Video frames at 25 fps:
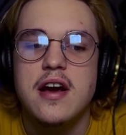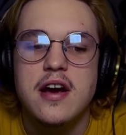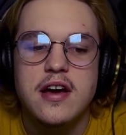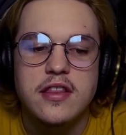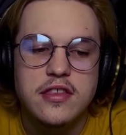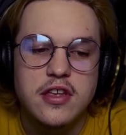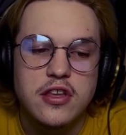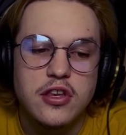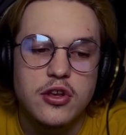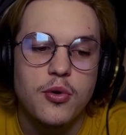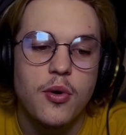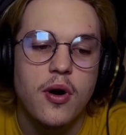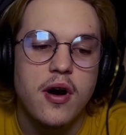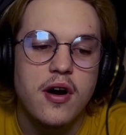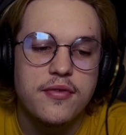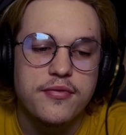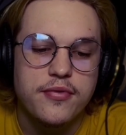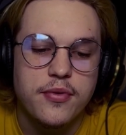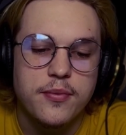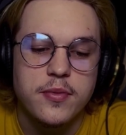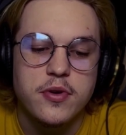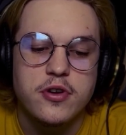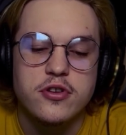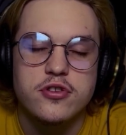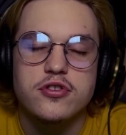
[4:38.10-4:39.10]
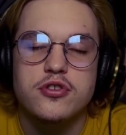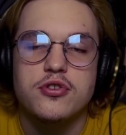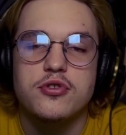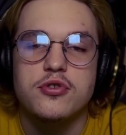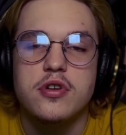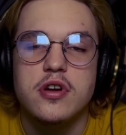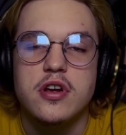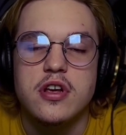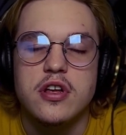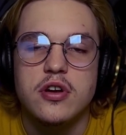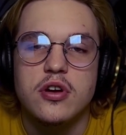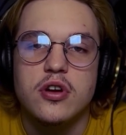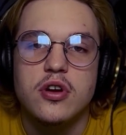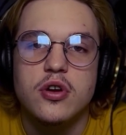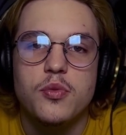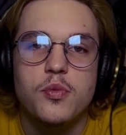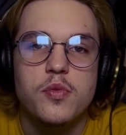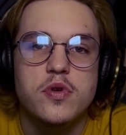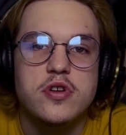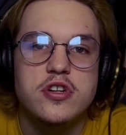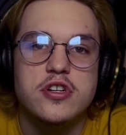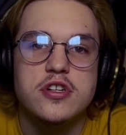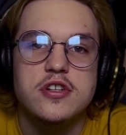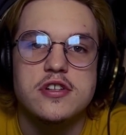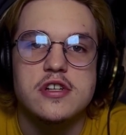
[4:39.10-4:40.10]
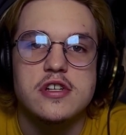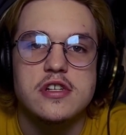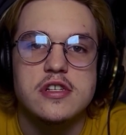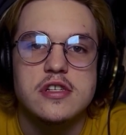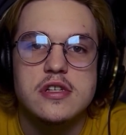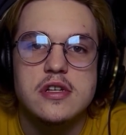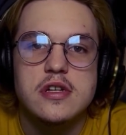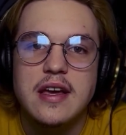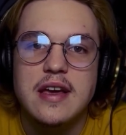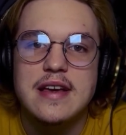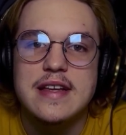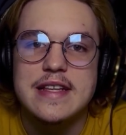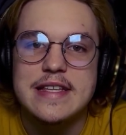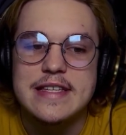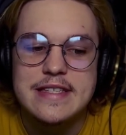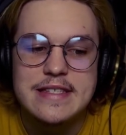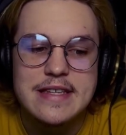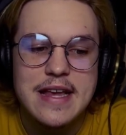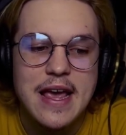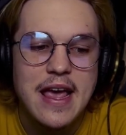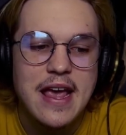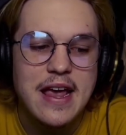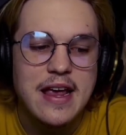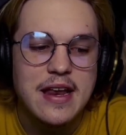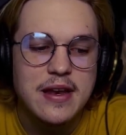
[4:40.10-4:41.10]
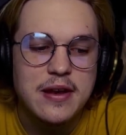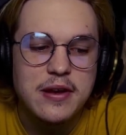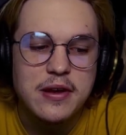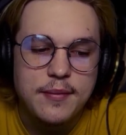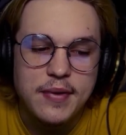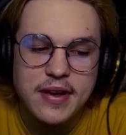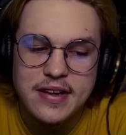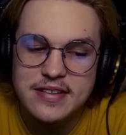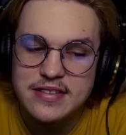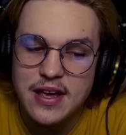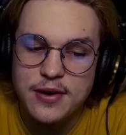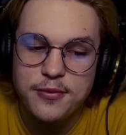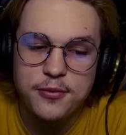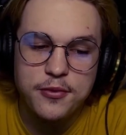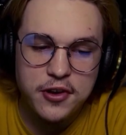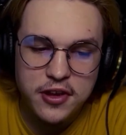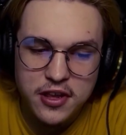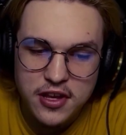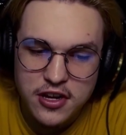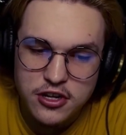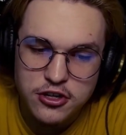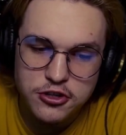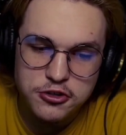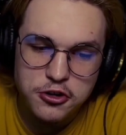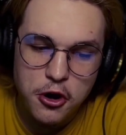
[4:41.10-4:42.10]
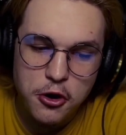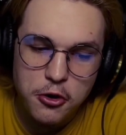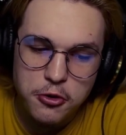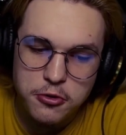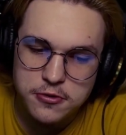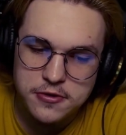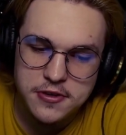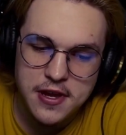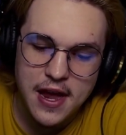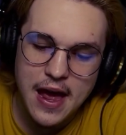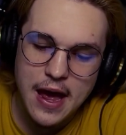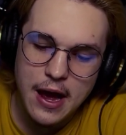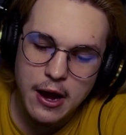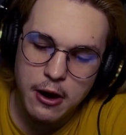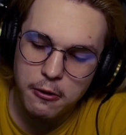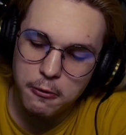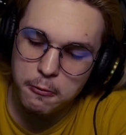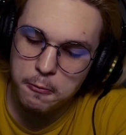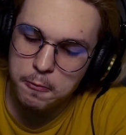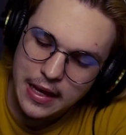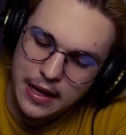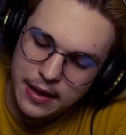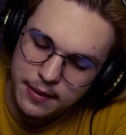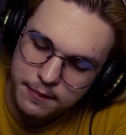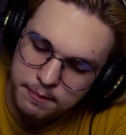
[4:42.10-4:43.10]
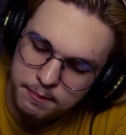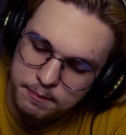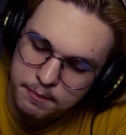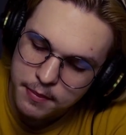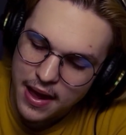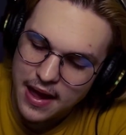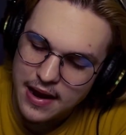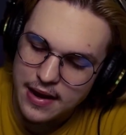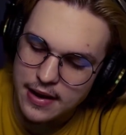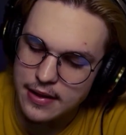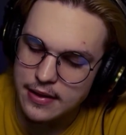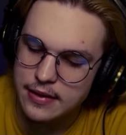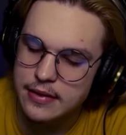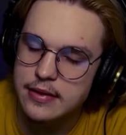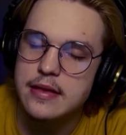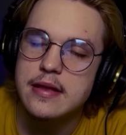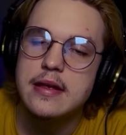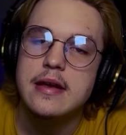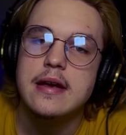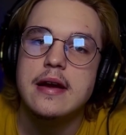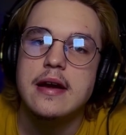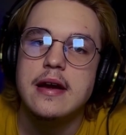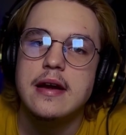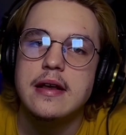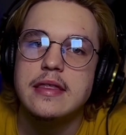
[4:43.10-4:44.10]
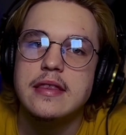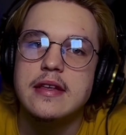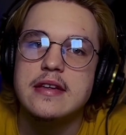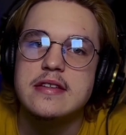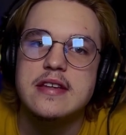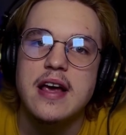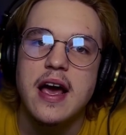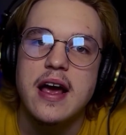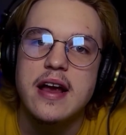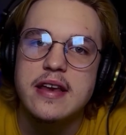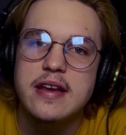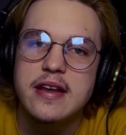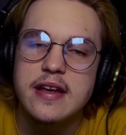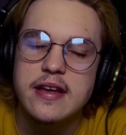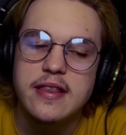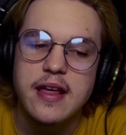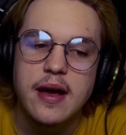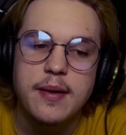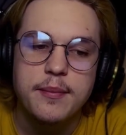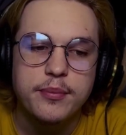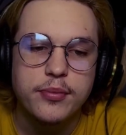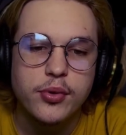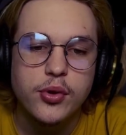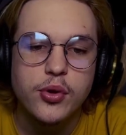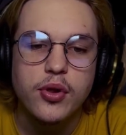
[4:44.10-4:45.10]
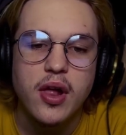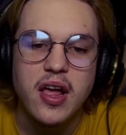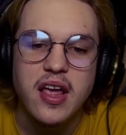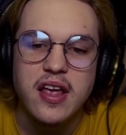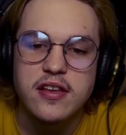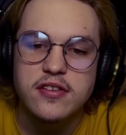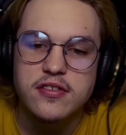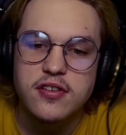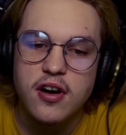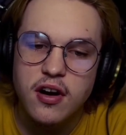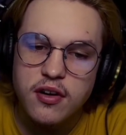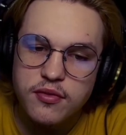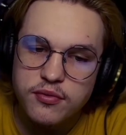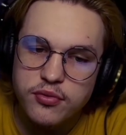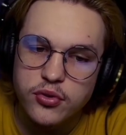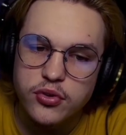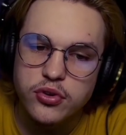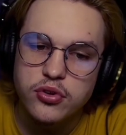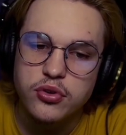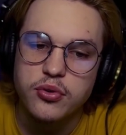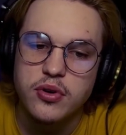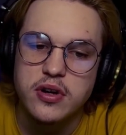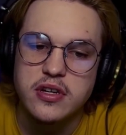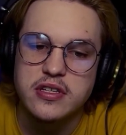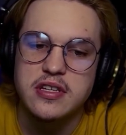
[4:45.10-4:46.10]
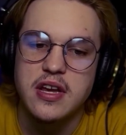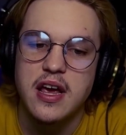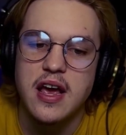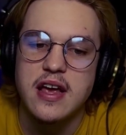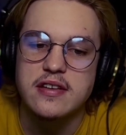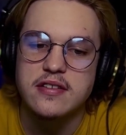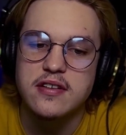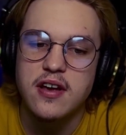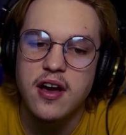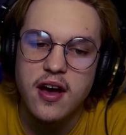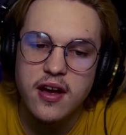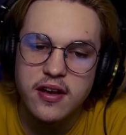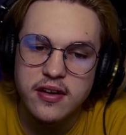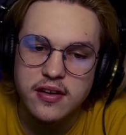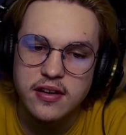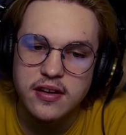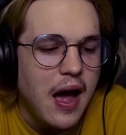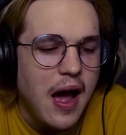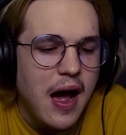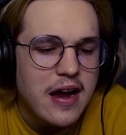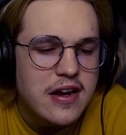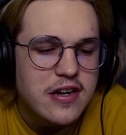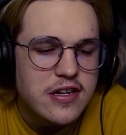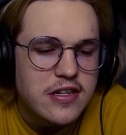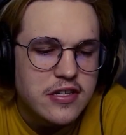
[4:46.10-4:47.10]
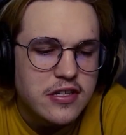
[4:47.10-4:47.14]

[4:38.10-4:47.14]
than you are from your screen, which is just insane. Because that really shows how embedded this idea that blue light is harmful to us has gotten. I